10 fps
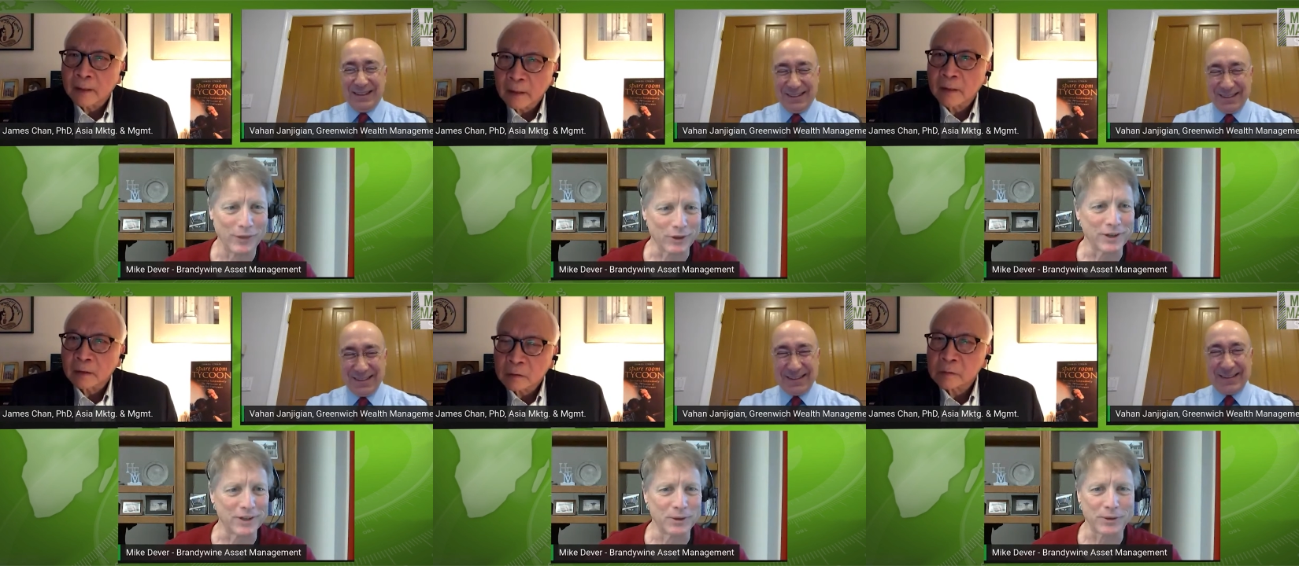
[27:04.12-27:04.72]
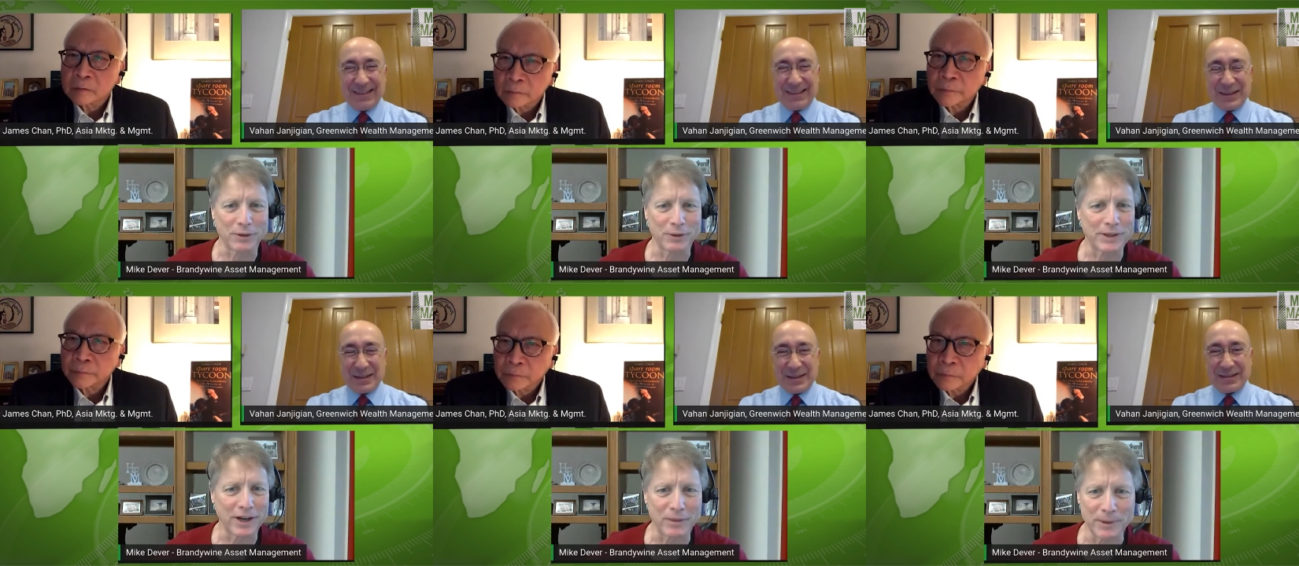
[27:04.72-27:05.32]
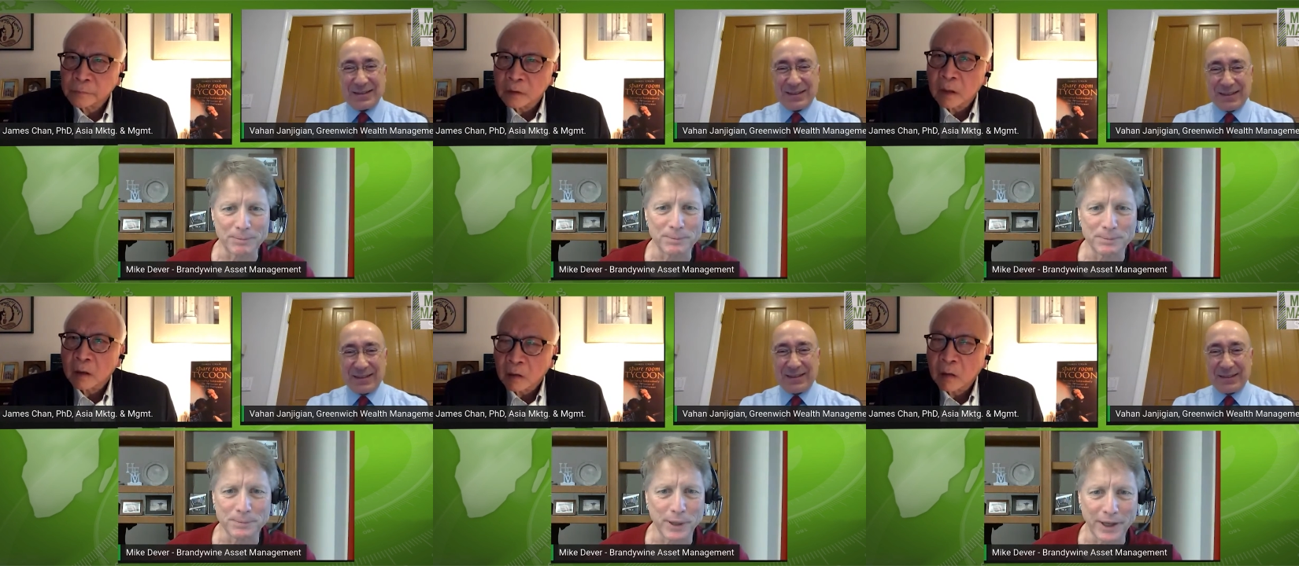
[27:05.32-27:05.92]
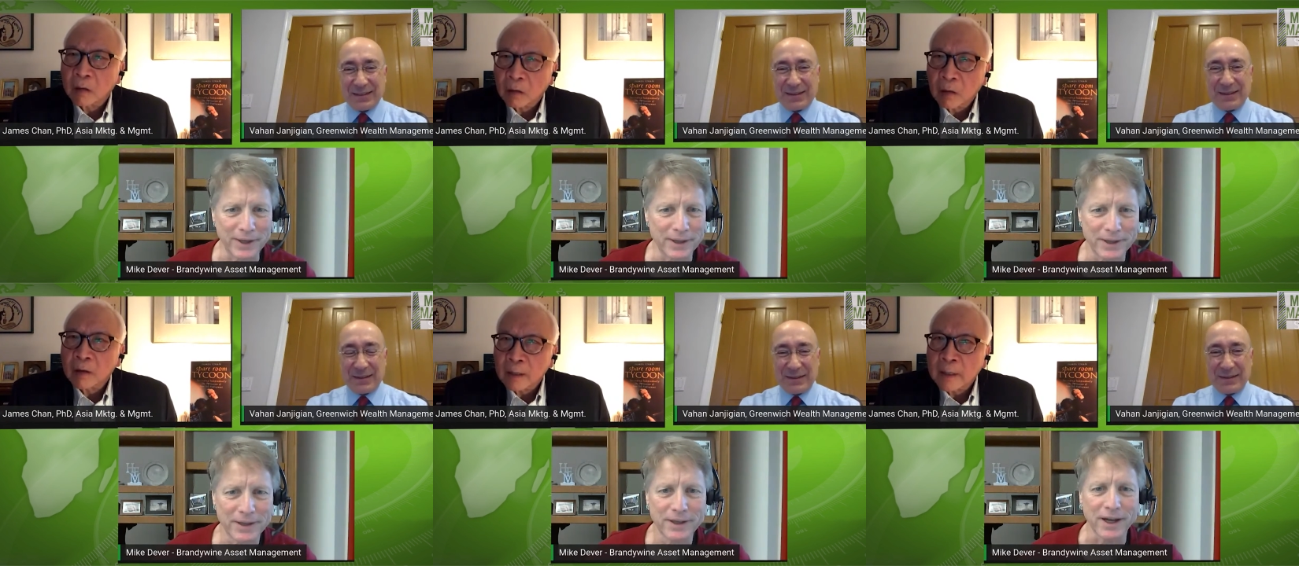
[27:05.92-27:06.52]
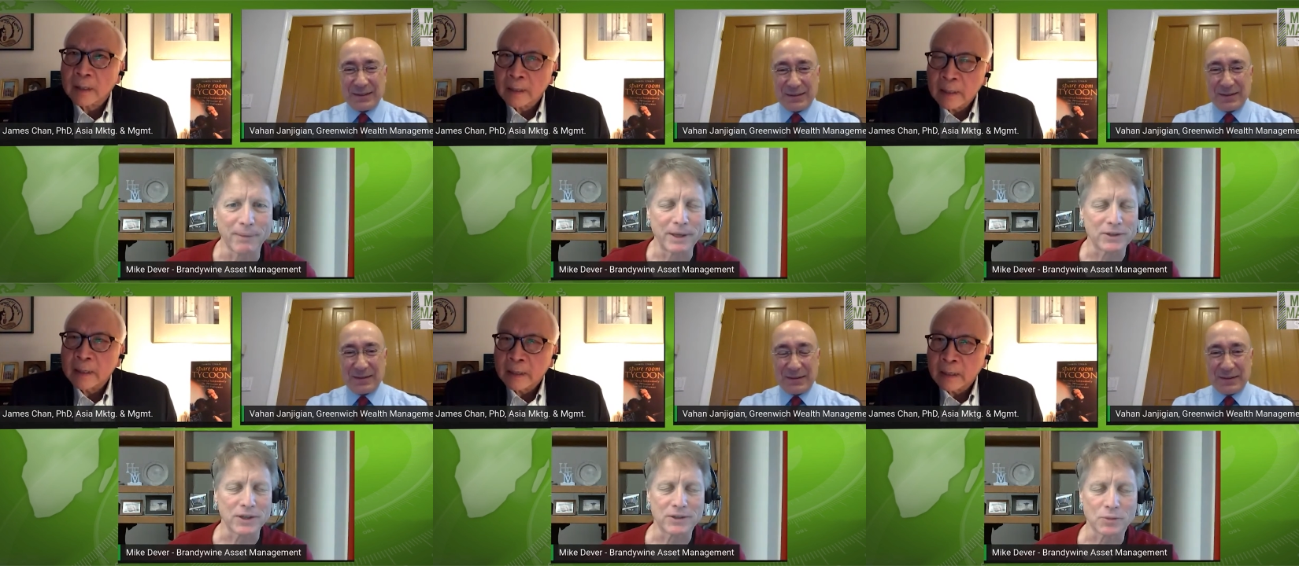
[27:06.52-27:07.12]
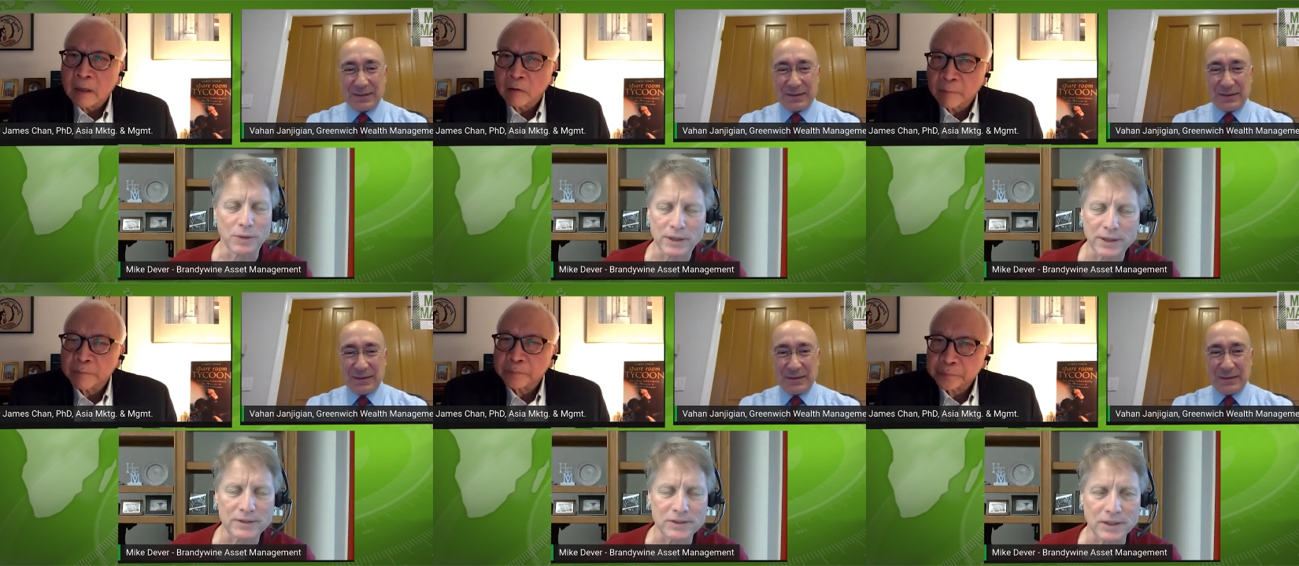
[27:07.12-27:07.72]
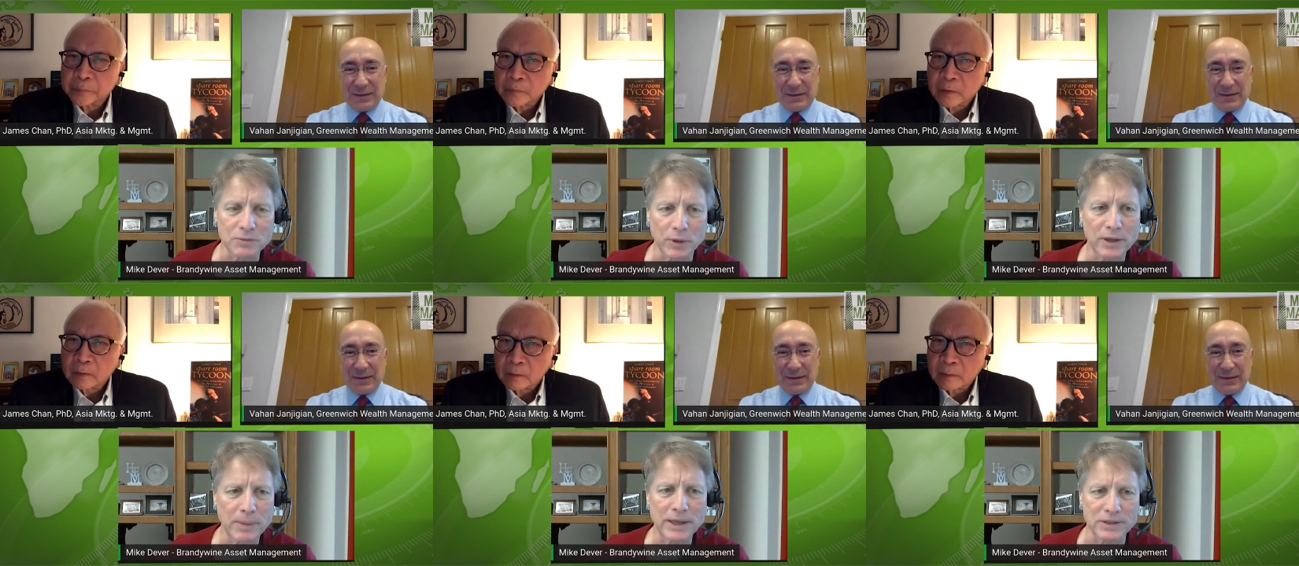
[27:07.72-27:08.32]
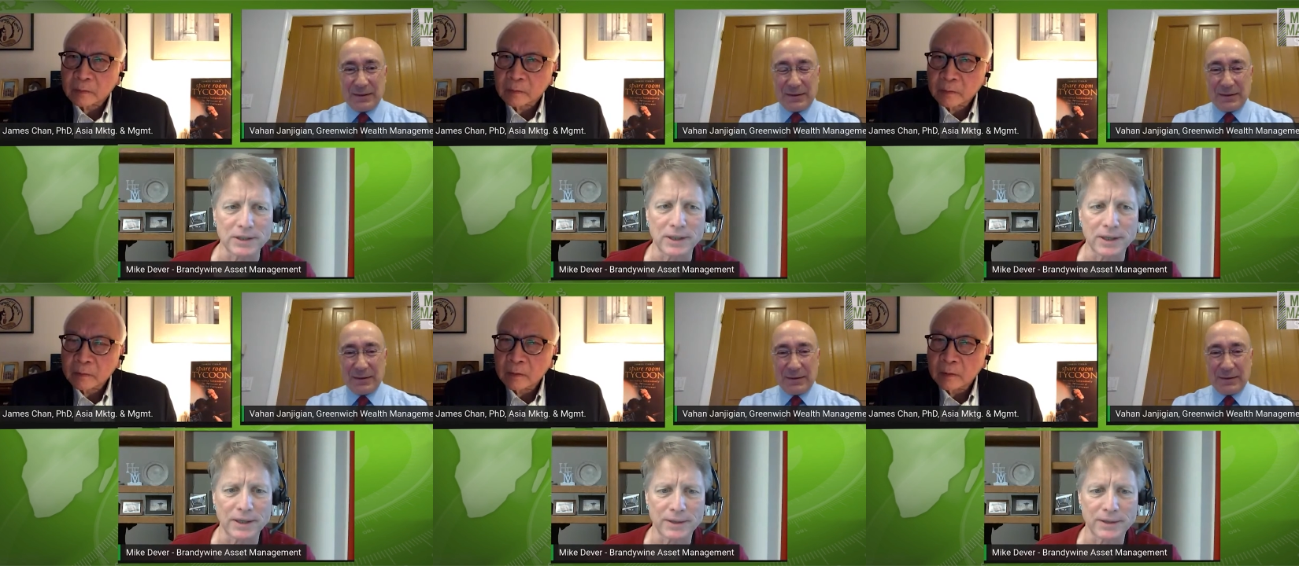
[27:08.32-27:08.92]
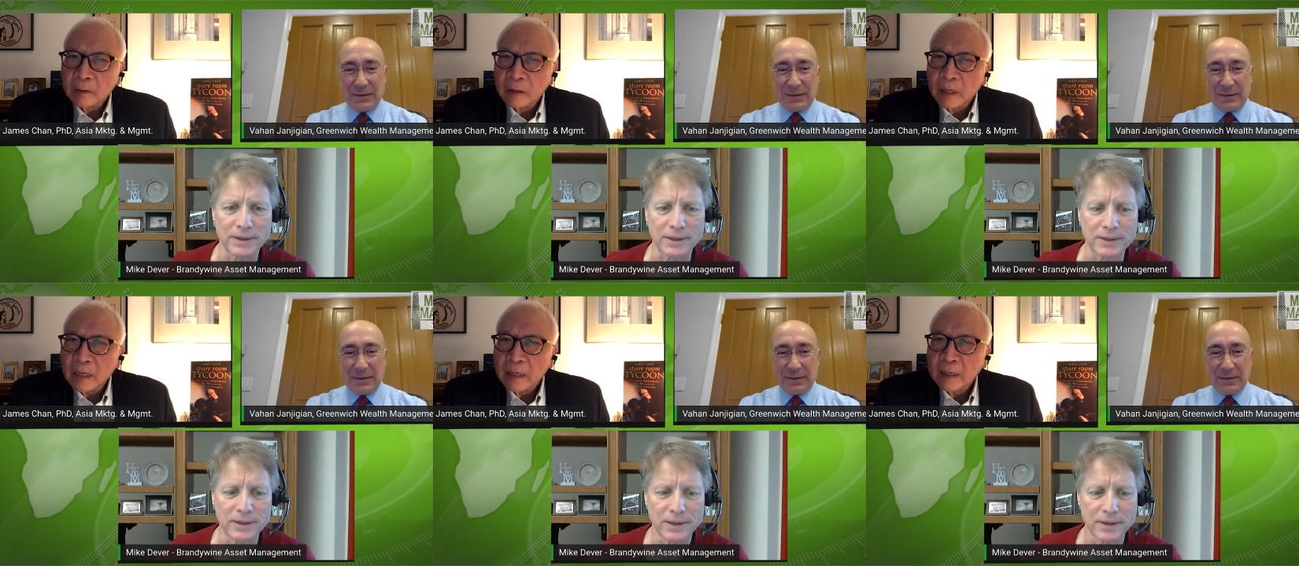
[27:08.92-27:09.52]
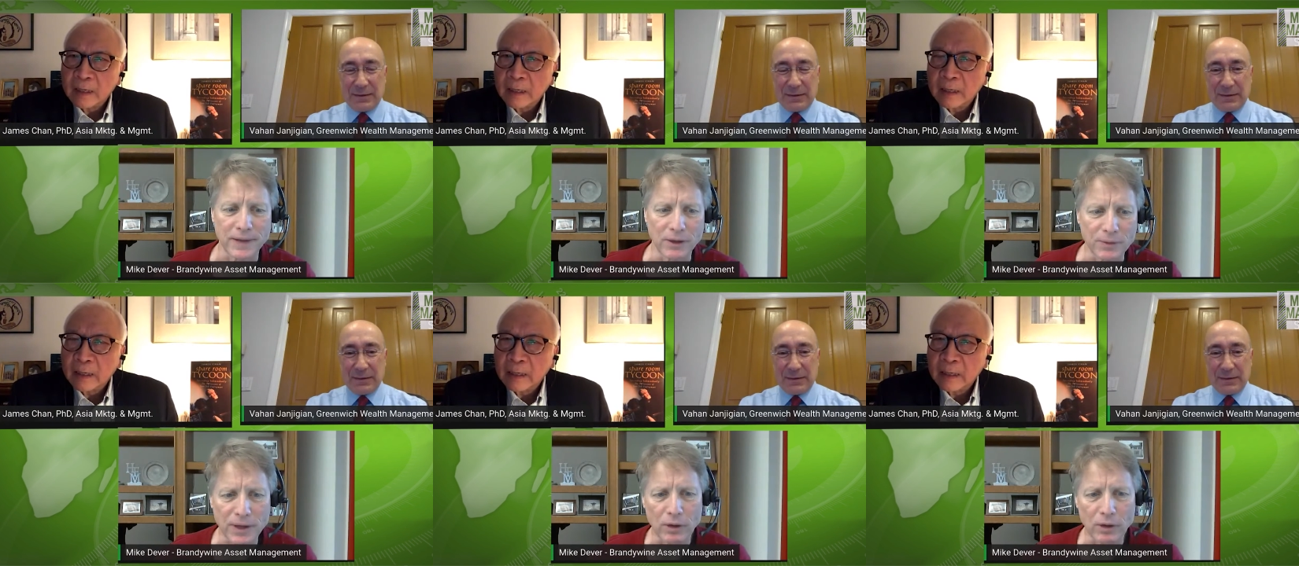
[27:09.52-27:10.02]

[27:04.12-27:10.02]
Speaker 1: what they're going to do with their retirement plan. I mean, it's it's really it's it's pretty amazing. Uh, they they don't